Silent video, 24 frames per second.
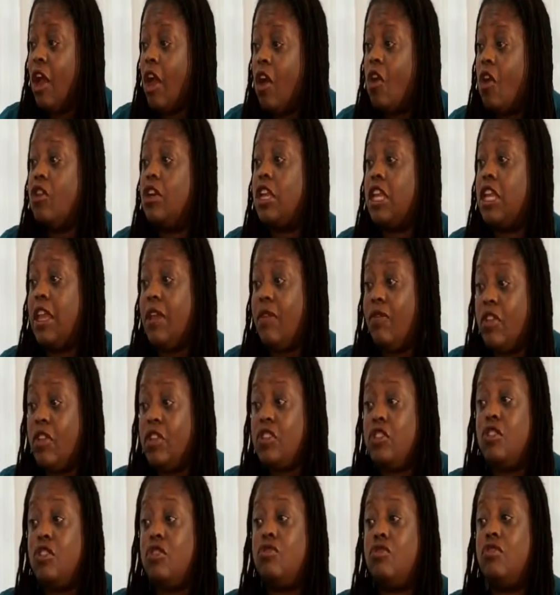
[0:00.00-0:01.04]
or give the
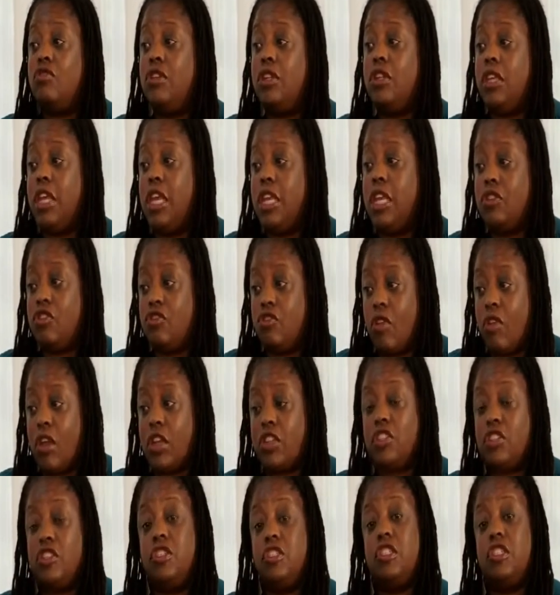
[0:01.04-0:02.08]
children
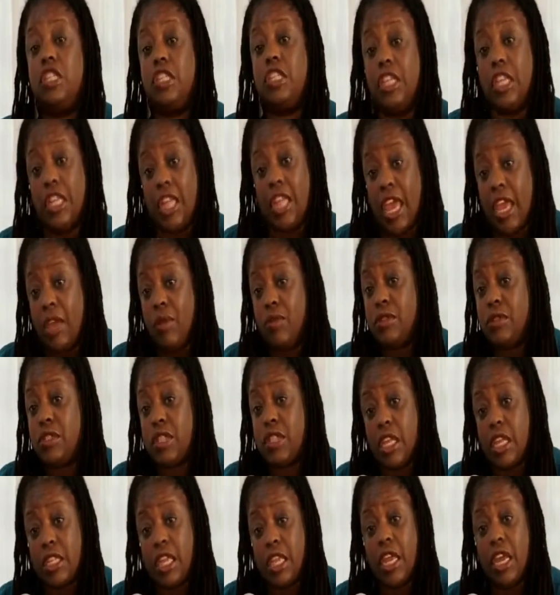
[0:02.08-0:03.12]
instructions in the language
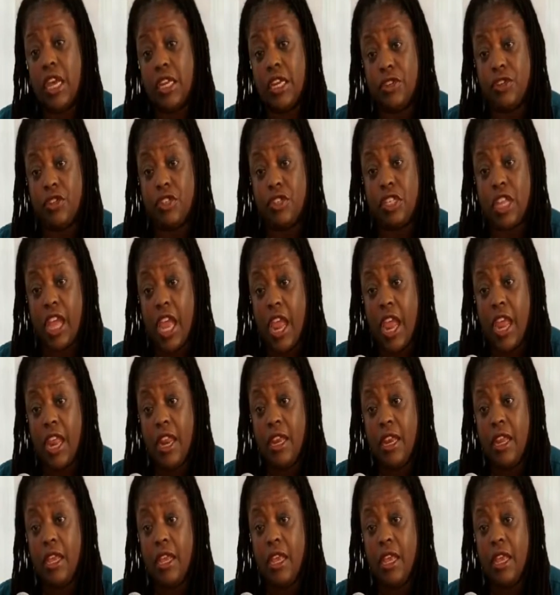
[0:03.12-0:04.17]
that they understand?
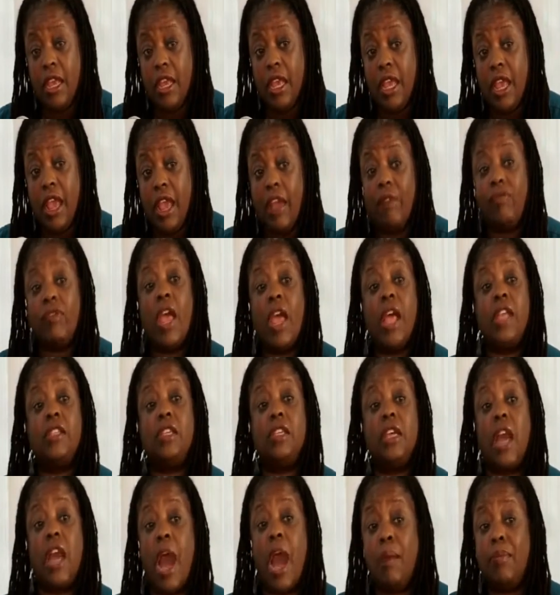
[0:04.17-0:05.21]
If that's
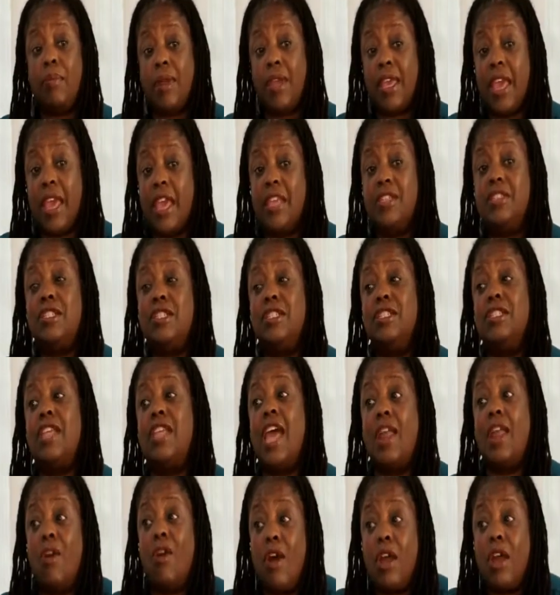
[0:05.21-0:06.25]
a complication,
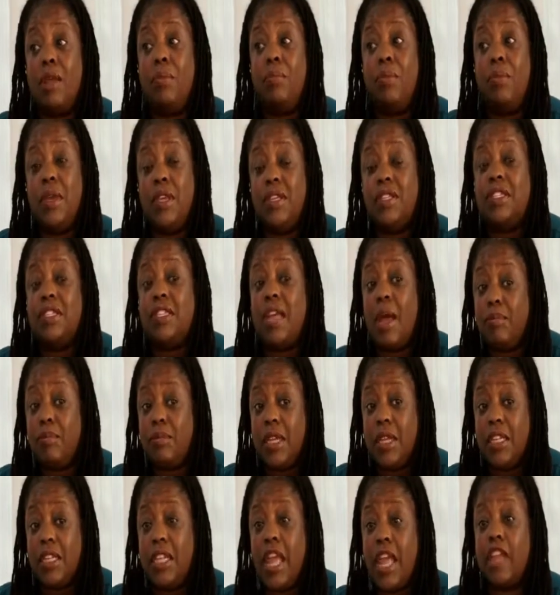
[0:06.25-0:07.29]
that ought to be
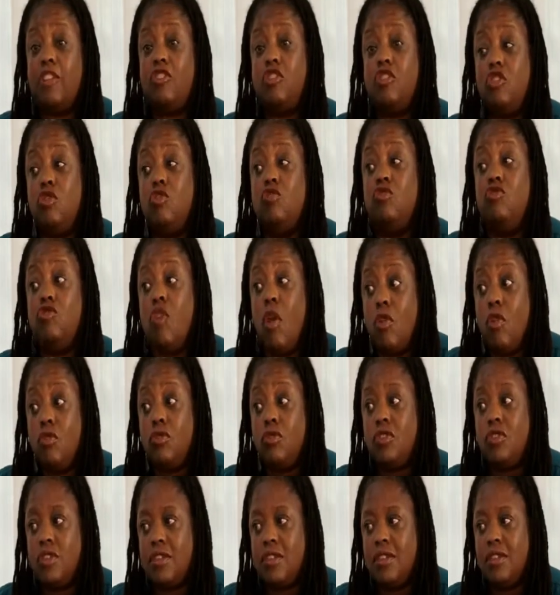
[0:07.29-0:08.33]
something that you
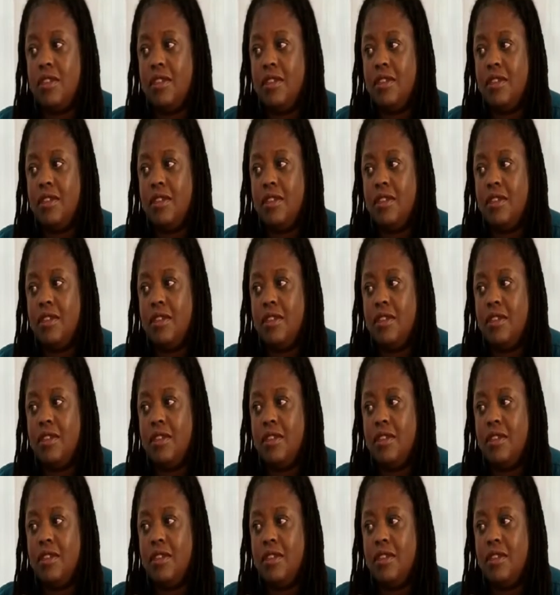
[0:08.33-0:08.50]
note